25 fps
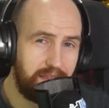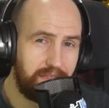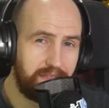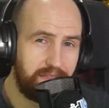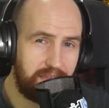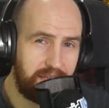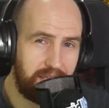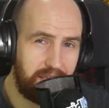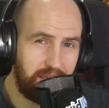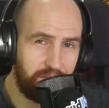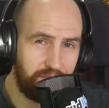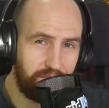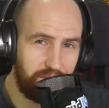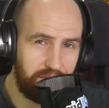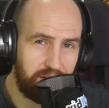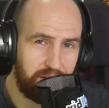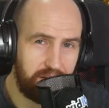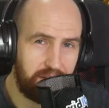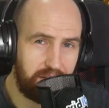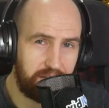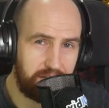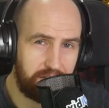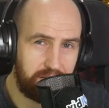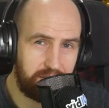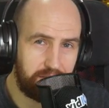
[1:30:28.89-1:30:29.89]
the
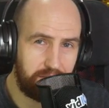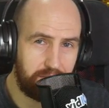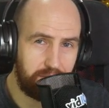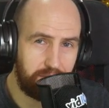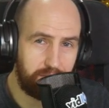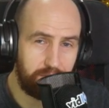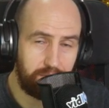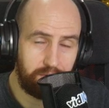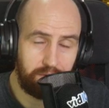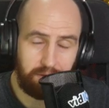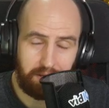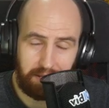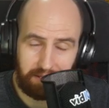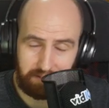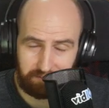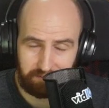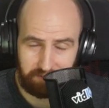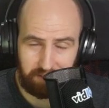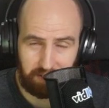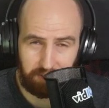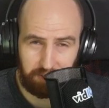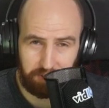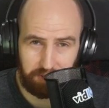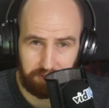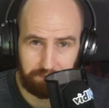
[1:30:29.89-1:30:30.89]
vidIQ
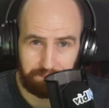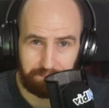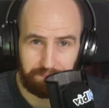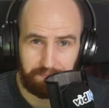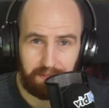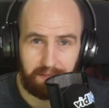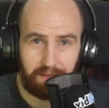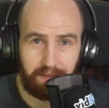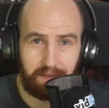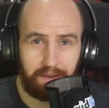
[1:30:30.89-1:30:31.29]
extension,